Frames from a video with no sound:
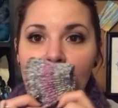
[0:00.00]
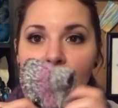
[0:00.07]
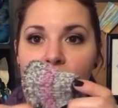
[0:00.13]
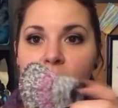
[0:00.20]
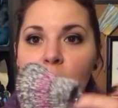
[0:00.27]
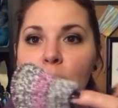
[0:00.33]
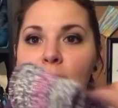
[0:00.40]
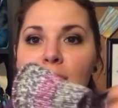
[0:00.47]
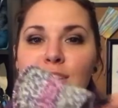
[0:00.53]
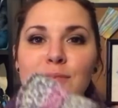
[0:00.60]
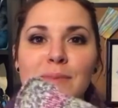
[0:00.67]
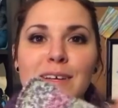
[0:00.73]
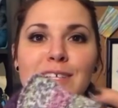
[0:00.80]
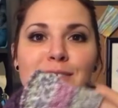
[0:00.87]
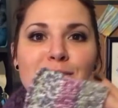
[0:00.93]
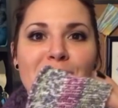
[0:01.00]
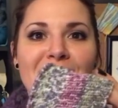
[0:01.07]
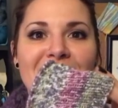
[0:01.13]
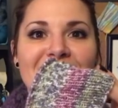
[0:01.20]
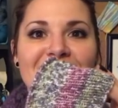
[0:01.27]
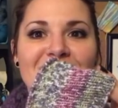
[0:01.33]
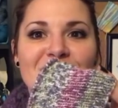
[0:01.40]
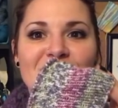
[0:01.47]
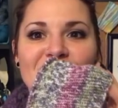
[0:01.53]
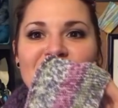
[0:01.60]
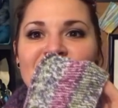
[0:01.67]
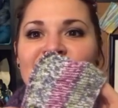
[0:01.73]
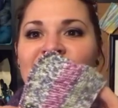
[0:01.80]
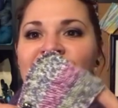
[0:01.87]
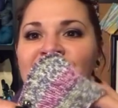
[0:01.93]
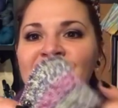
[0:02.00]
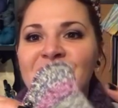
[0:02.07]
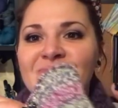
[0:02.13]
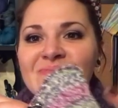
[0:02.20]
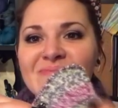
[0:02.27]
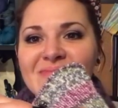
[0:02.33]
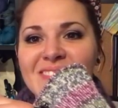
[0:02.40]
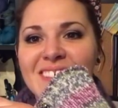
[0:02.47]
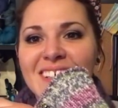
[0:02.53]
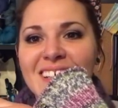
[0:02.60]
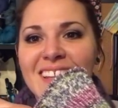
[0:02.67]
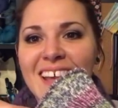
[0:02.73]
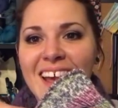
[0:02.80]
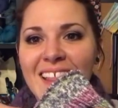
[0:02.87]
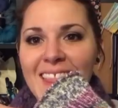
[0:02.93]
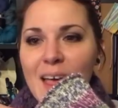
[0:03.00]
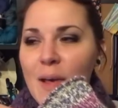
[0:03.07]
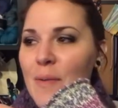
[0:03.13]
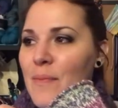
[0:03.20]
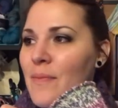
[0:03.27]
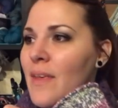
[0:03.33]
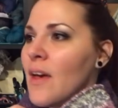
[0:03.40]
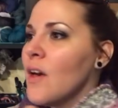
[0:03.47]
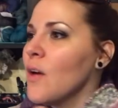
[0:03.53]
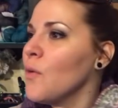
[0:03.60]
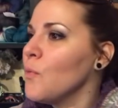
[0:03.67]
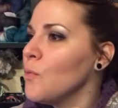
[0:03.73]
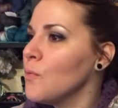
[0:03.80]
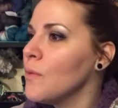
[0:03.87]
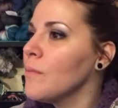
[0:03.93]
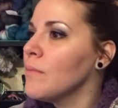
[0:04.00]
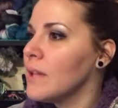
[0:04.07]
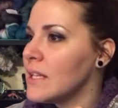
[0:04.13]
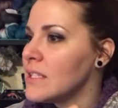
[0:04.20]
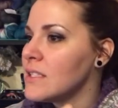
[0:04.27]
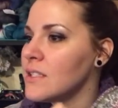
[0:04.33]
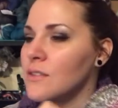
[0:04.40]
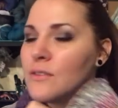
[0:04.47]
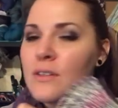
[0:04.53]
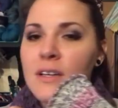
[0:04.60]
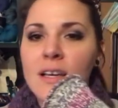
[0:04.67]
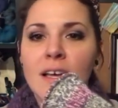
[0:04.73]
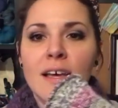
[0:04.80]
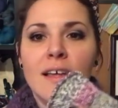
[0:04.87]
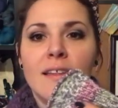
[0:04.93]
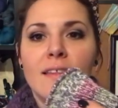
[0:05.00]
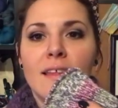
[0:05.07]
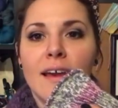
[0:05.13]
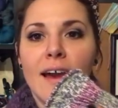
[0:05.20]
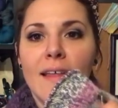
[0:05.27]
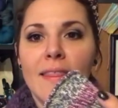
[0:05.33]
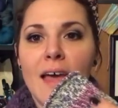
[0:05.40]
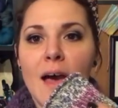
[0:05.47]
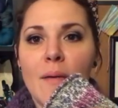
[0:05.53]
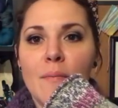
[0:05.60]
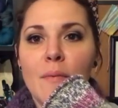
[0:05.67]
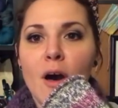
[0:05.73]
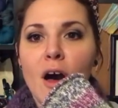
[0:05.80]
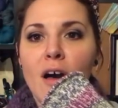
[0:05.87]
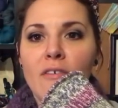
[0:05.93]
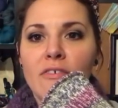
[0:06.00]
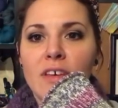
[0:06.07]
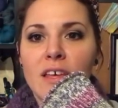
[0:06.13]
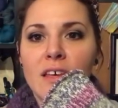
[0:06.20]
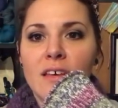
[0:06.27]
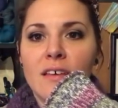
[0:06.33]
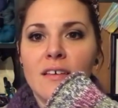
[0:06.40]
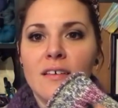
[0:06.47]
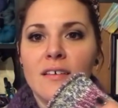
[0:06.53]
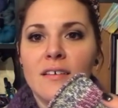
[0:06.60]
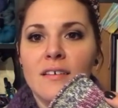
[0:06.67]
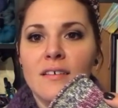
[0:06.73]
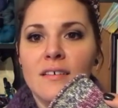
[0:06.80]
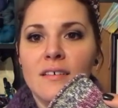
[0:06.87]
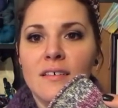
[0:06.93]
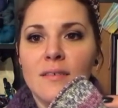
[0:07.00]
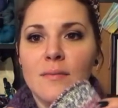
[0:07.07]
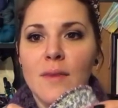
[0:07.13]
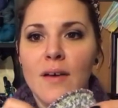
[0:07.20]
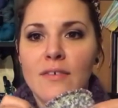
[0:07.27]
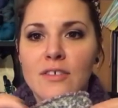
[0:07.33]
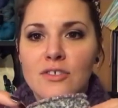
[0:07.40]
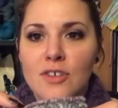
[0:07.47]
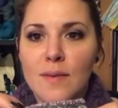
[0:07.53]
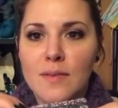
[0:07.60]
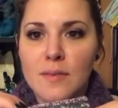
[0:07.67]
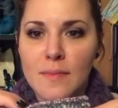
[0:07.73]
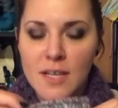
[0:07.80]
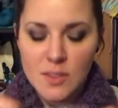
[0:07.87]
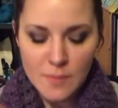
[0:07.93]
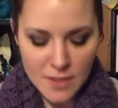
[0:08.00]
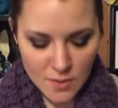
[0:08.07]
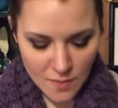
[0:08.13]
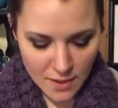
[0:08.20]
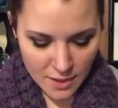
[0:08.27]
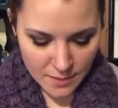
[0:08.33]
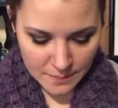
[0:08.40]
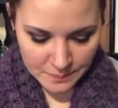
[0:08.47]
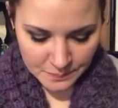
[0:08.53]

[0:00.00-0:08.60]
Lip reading: They'll match my sweater. They got that, bless you, they got that mauve-y stripe to match my sweater.